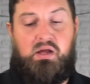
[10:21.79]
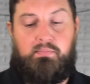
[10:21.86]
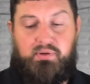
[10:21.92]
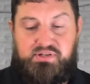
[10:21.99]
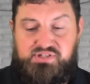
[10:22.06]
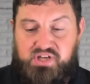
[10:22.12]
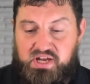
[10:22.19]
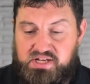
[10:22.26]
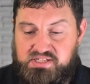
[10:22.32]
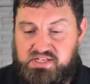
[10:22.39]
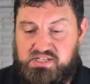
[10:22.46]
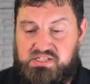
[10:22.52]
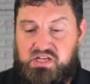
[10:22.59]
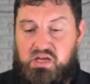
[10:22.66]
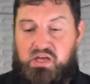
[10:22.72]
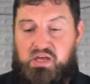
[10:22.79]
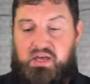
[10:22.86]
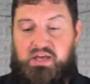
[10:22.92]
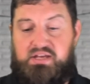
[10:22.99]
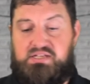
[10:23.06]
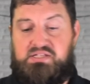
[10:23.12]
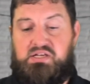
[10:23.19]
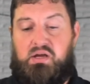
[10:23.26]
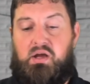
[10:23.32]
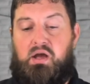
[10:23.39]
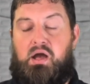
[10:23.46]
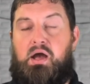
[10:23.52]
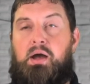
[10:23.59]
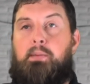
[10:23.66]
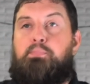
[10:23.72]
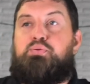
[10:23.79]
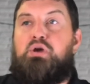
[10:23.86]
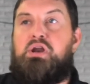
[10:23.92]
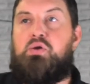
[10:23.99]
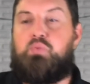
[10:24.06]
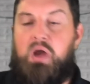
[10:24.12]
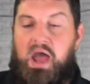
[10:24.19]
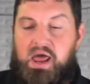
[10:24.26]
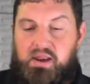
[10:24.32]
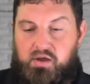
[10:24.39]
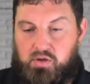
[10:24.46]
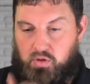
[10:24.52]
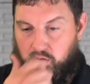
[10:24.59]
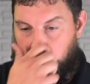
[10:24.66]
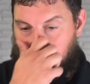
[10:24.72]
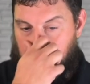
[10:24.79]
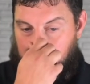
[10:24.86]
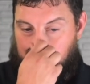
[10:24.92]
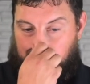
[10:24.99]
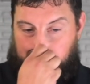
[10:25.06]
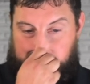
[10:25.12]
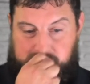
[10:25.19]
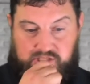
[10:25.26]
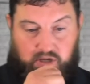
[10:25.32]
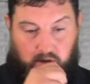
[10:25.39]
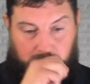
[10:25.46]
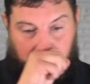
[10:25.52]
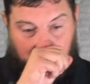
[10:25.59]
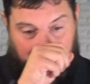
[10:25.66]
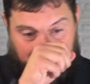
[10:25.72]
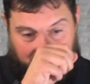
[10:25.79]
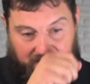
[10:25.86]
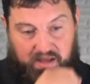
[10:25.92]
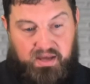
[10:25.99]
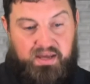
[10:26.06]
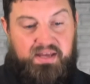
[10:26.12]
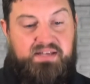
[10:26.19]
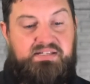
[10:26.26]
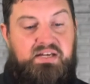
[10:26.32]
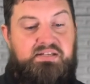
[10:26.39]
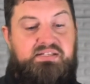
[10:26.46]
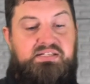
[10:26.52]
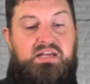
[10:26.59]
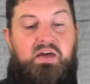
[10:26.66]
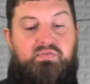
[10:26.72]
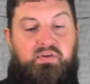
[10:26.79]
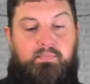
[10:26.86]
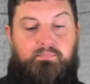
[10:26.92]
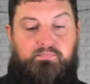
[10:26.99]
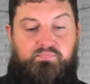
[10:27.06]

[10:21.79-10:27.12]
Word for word: But Jesus is uh, pretty radical, so maybe he says seven.